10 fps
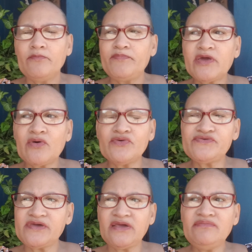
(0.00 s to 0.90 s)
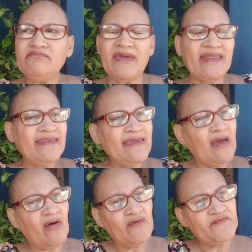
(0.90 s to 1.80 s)
Because in many
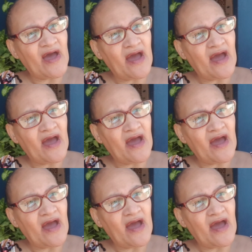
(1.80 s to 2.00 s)
of